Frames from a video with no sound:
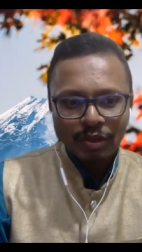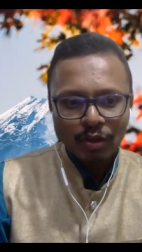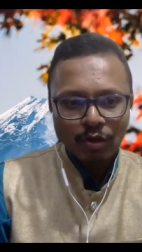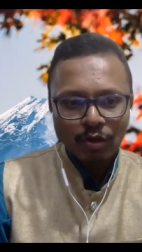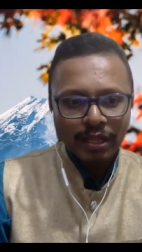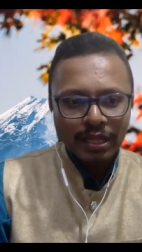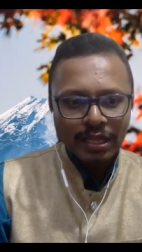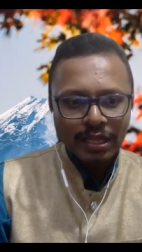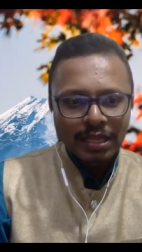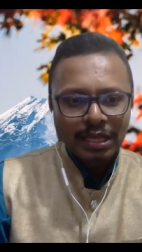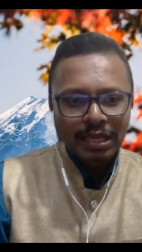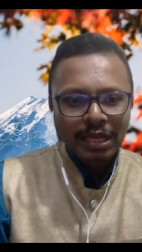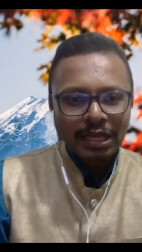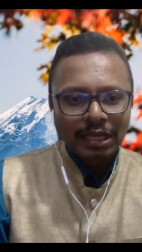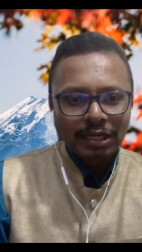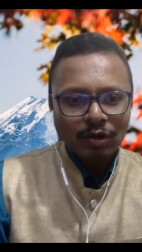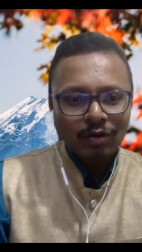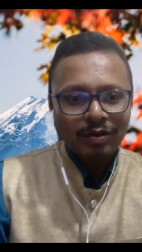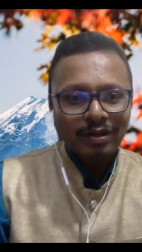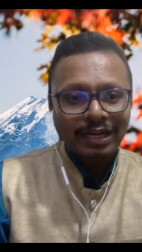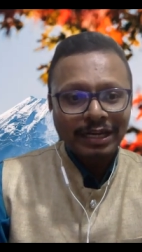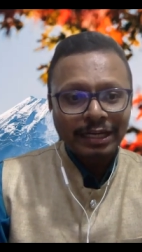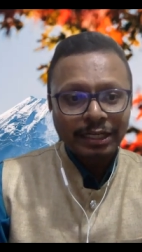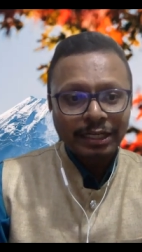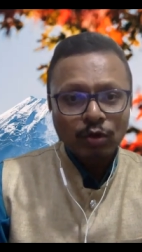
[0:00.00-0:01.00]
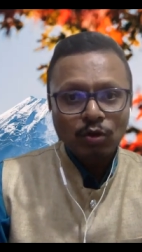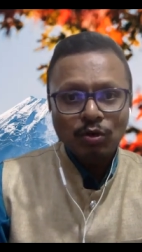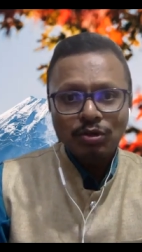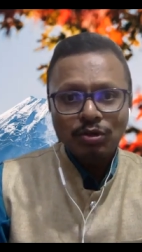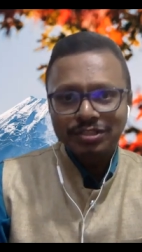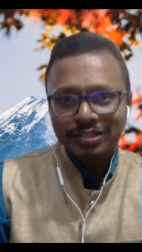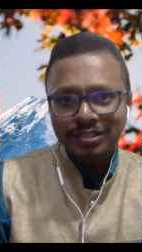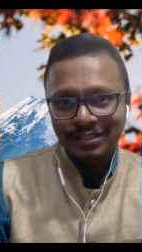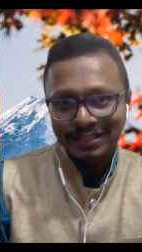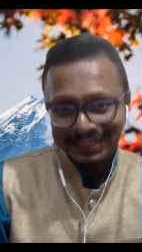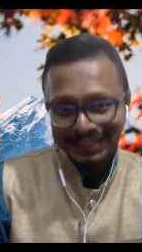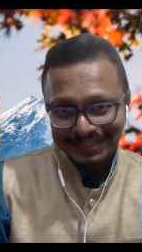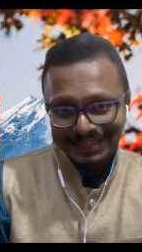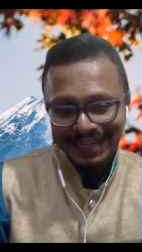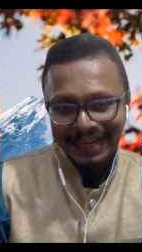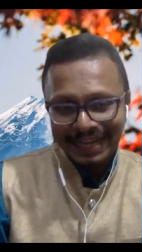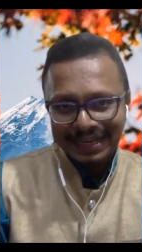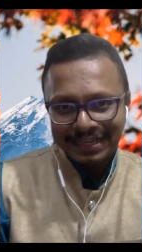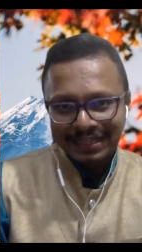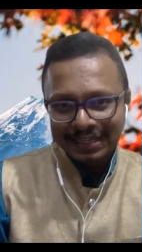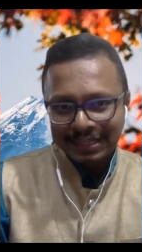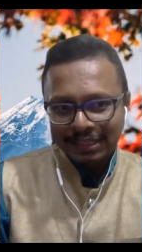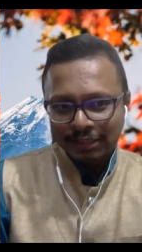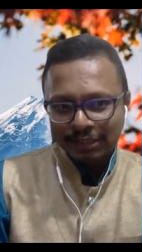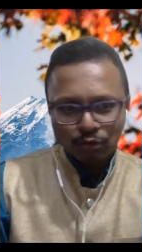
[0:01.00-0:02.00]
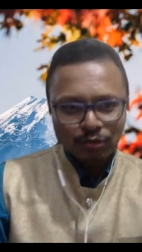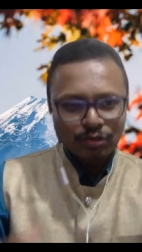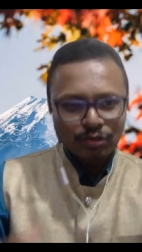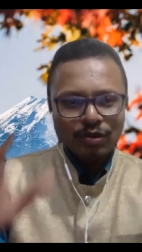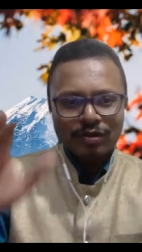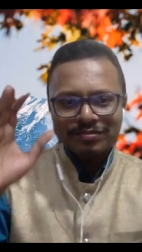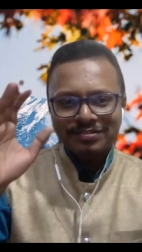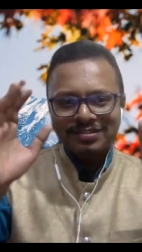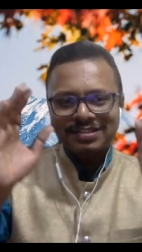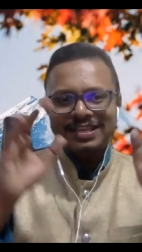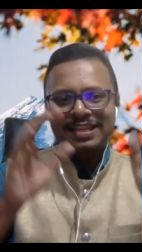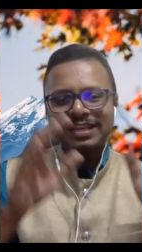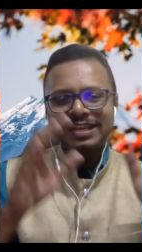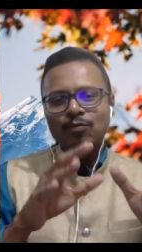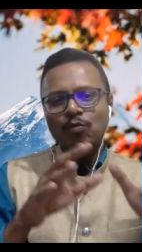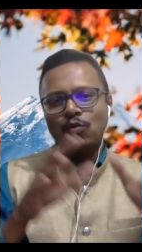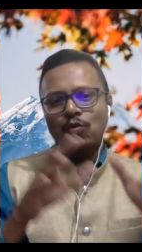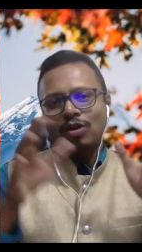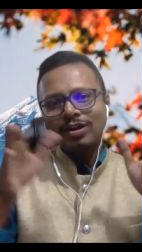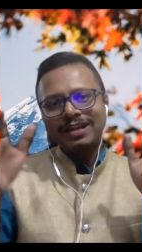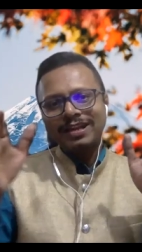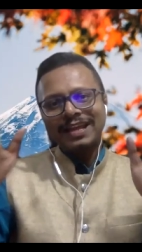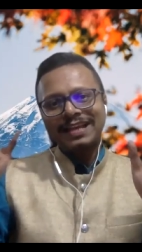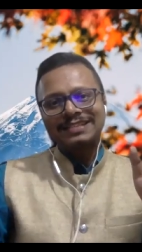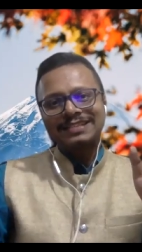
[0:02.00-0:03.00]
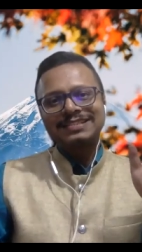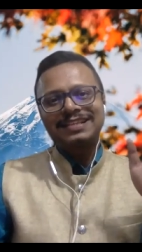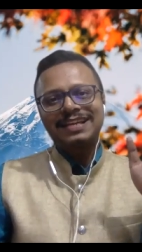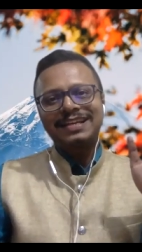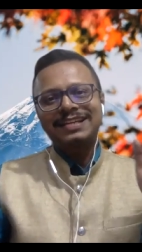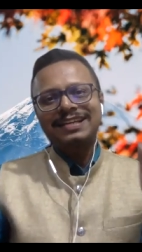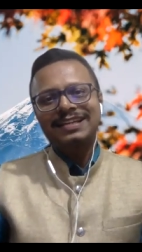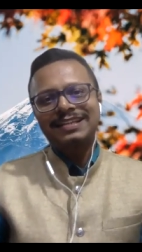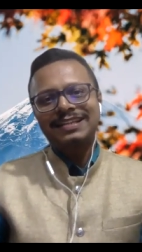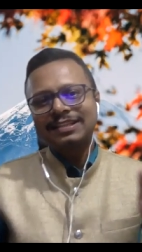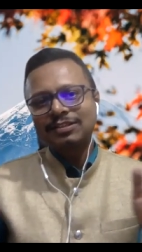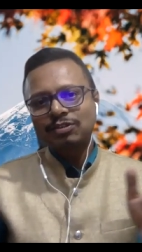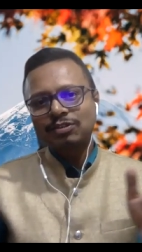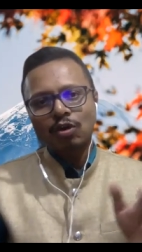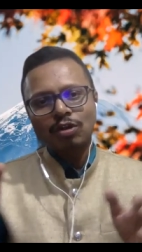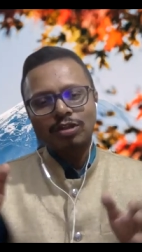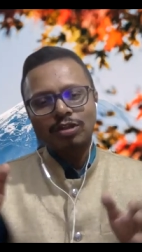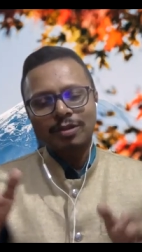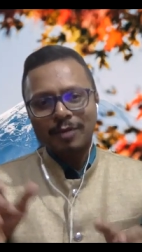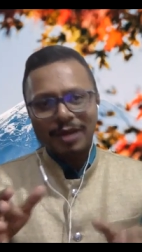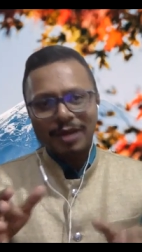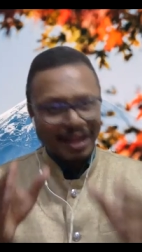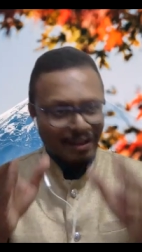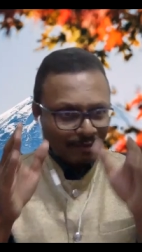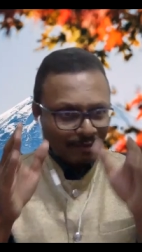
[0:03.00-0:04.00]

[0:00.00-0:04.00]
Okay. Now, conclusion is that, so you're seeing what exactly this all about.